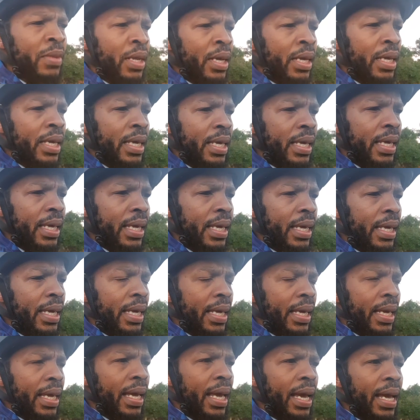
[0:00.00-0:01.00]

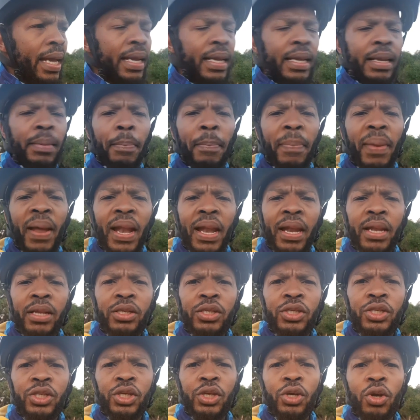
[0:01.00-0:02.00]
He had a
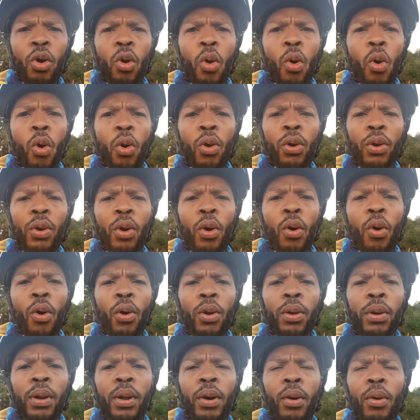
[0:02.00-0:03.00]
dependency
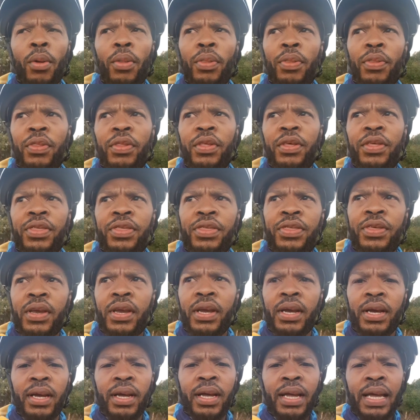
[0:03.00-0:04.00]
on the
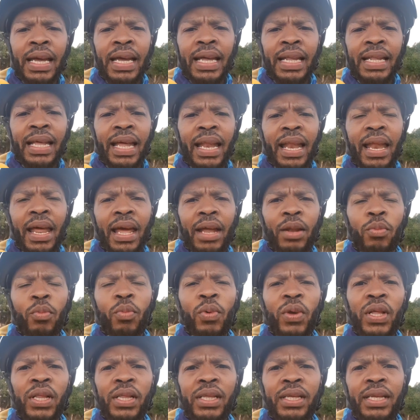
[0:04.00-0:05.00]
thing that had
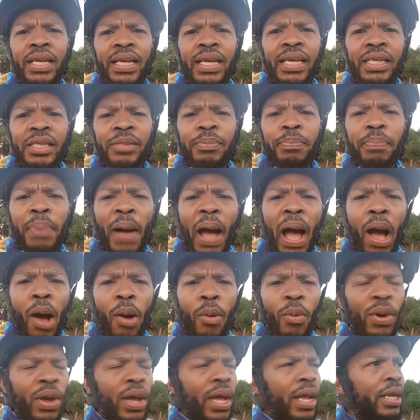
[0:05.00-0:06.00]
wielded his
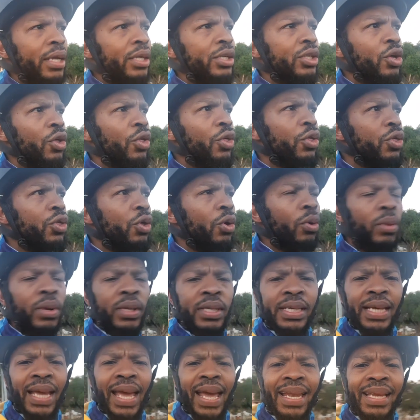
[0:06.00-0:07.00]
power and his
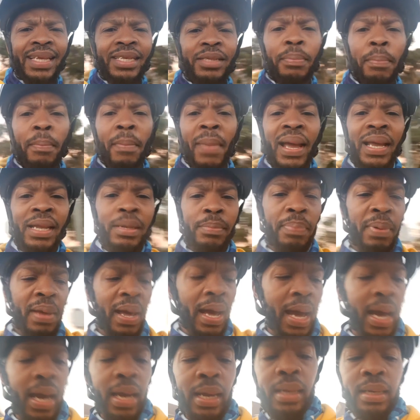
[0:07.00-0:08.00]
authority and his might
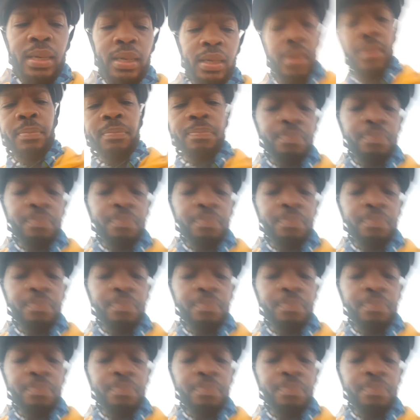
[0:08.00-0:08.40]
behind it.